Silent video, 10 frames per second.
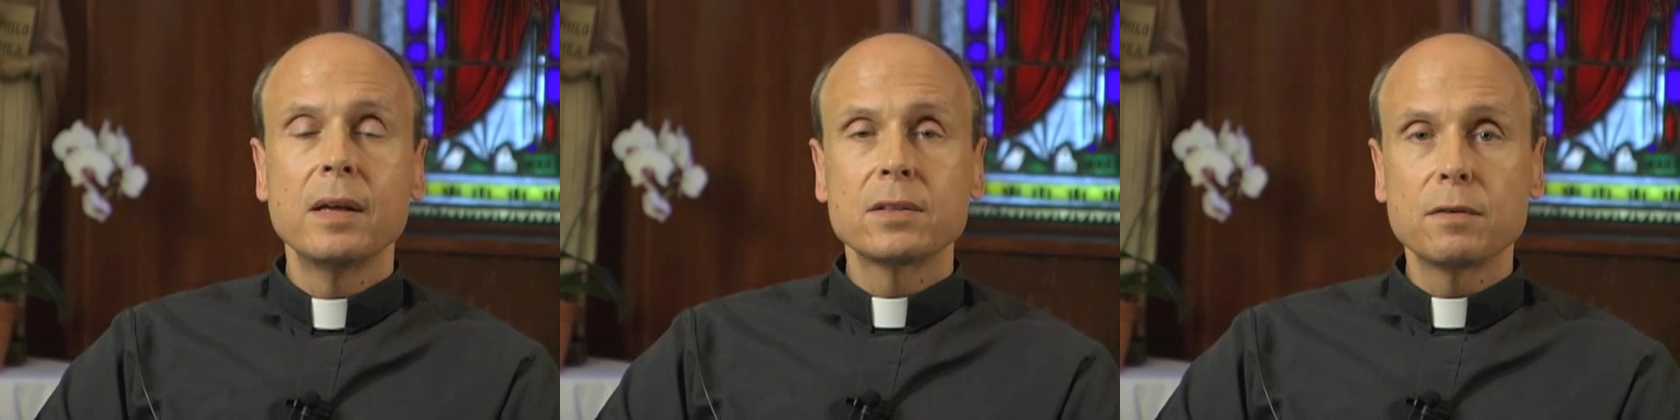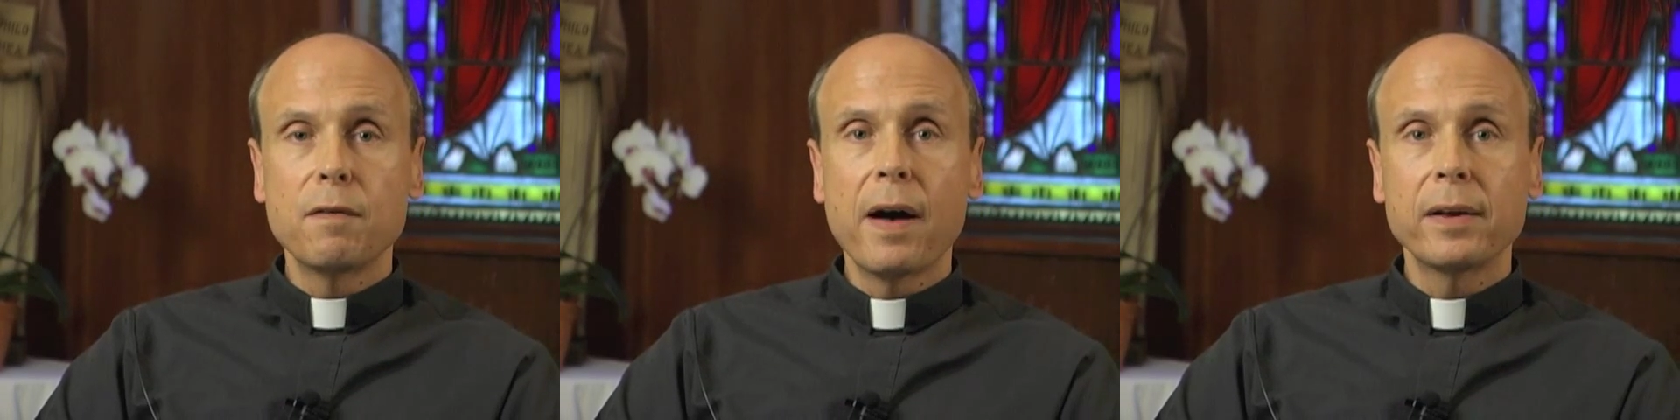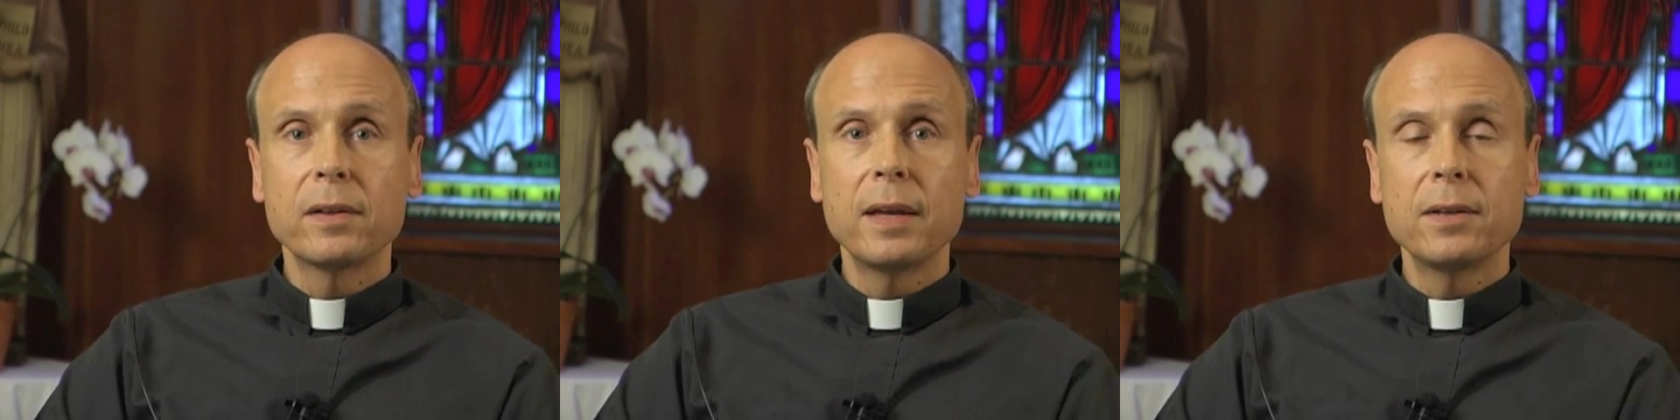to
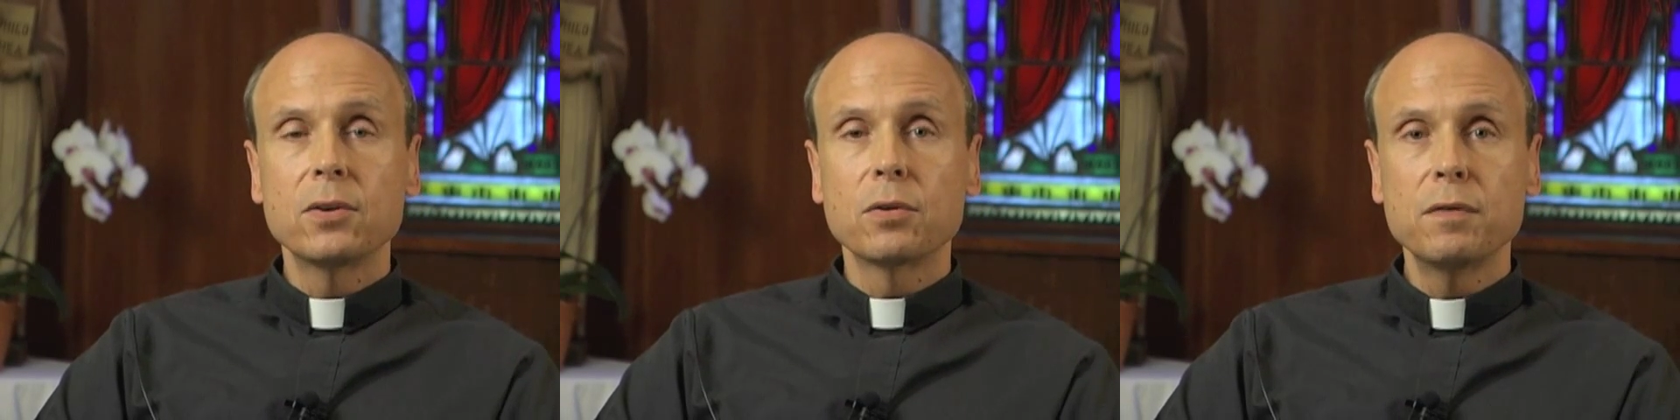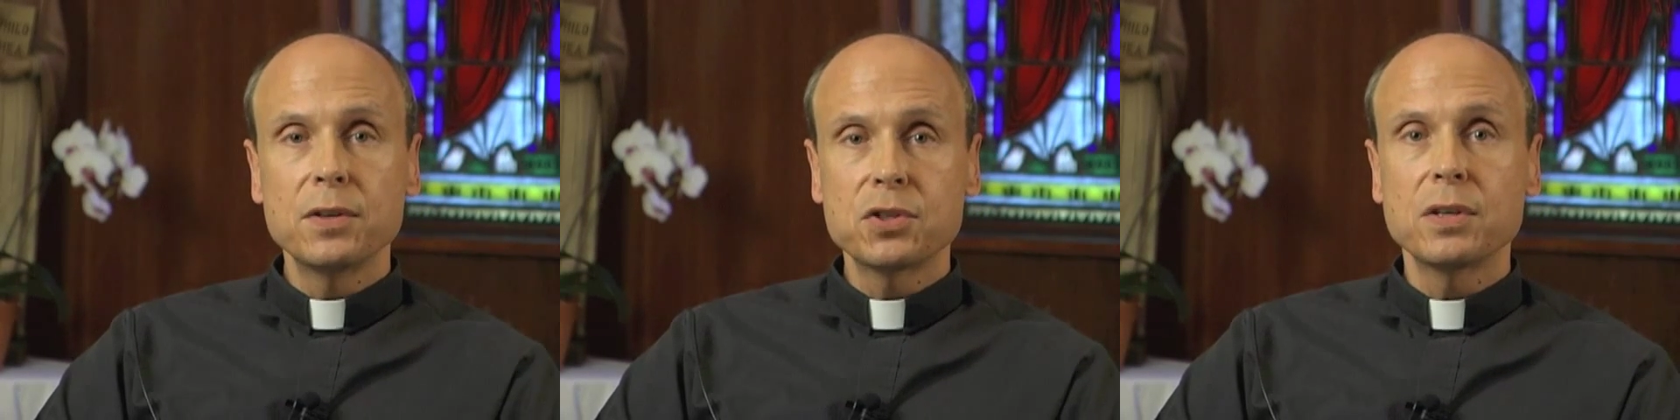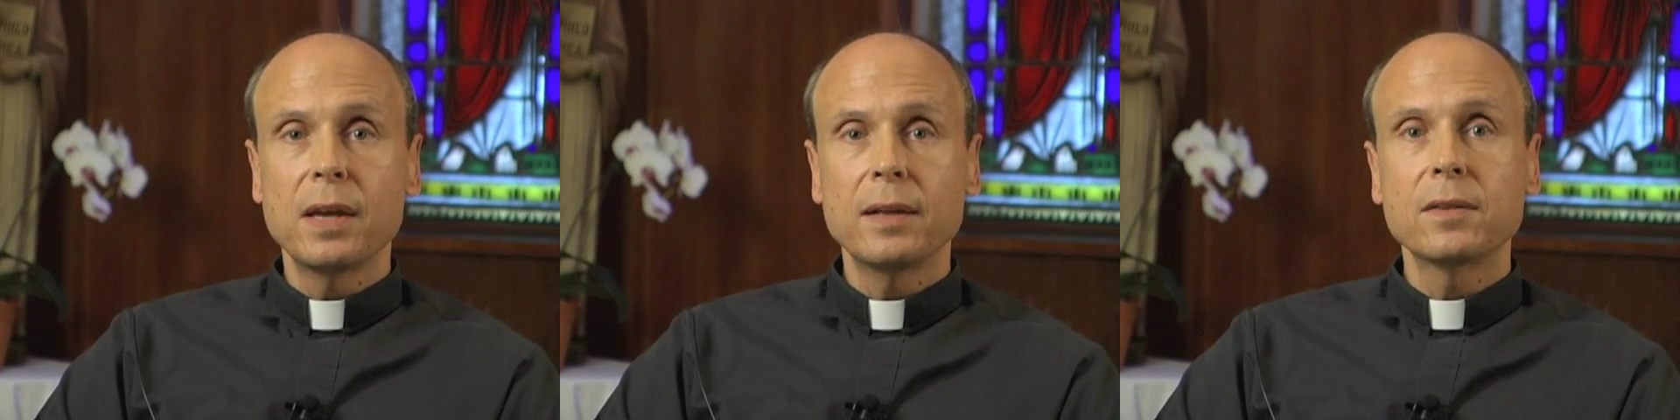violate or
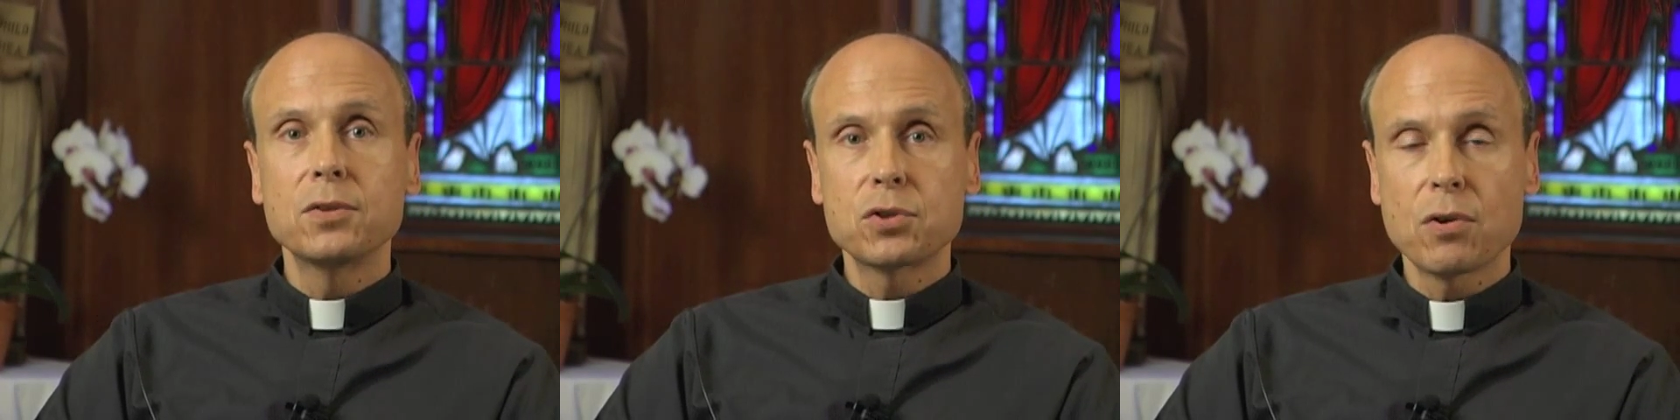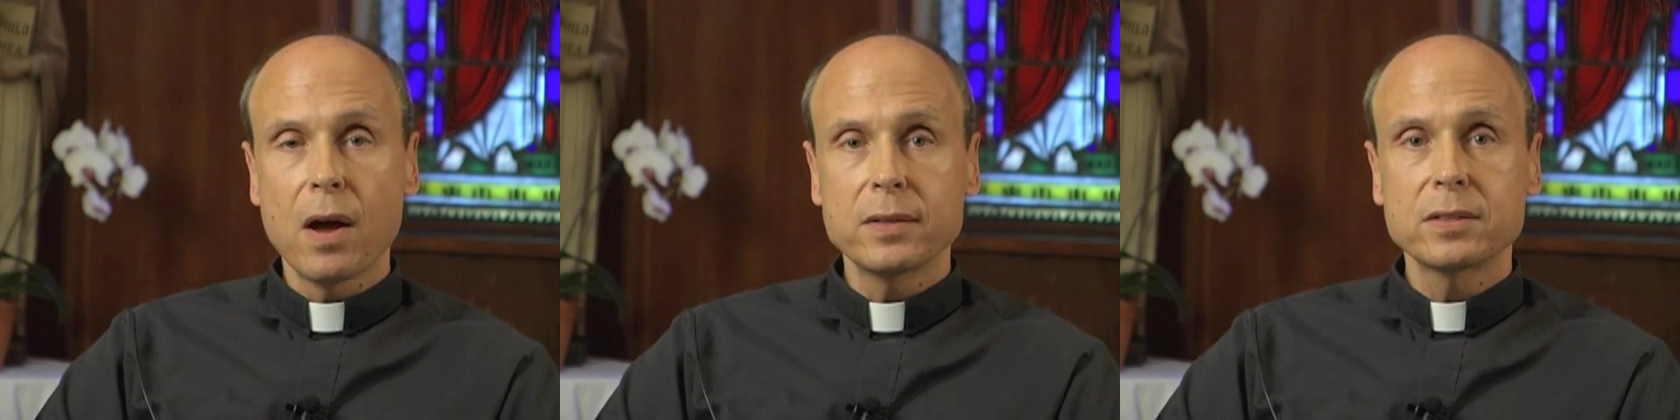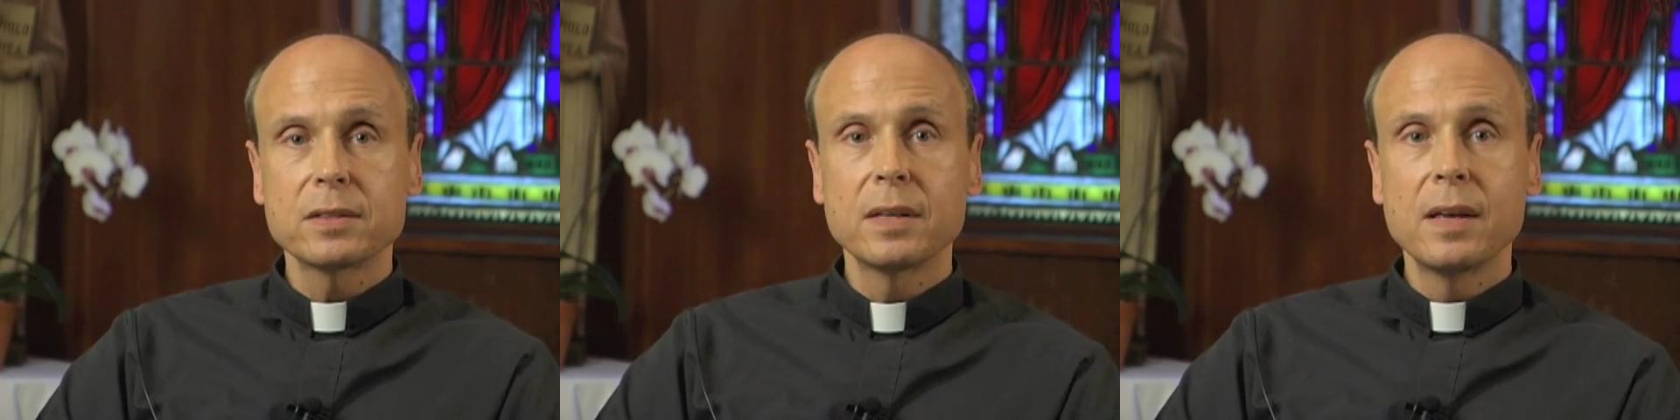vitiate the
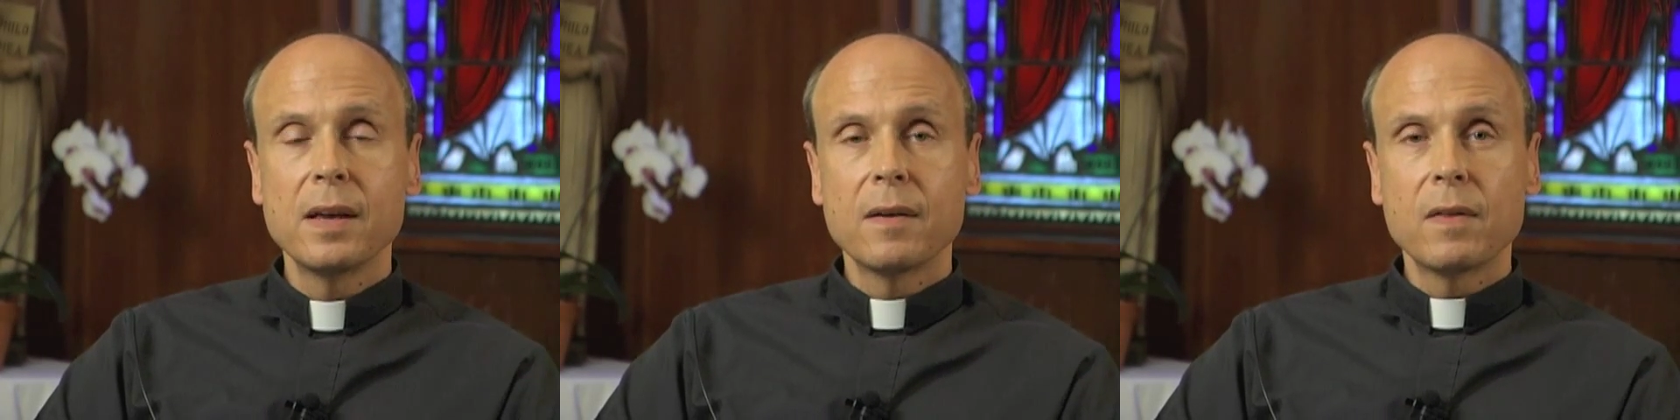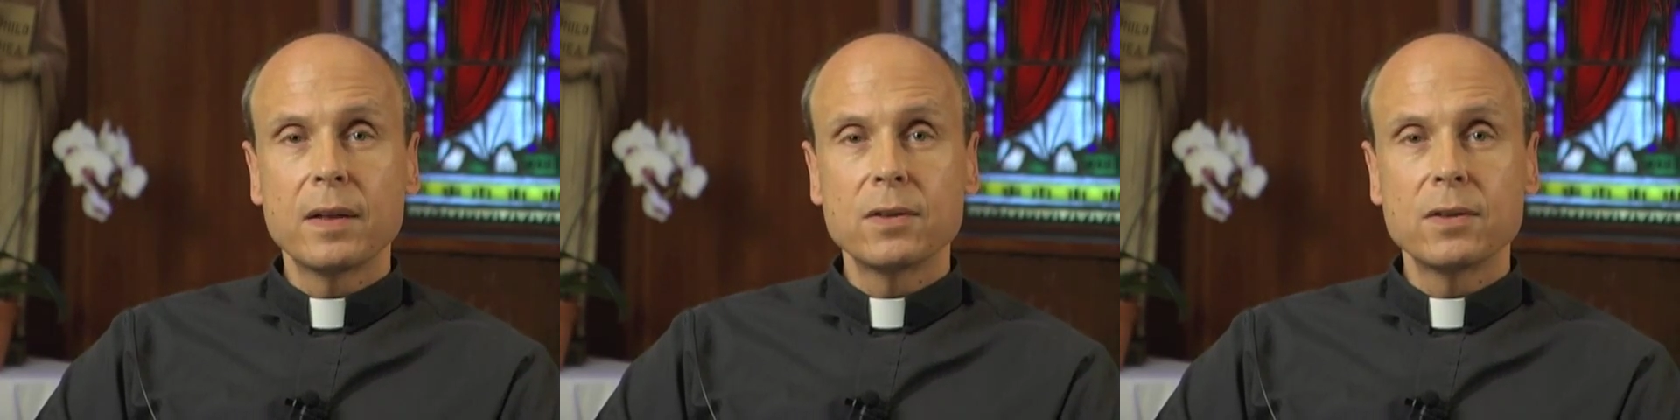trust that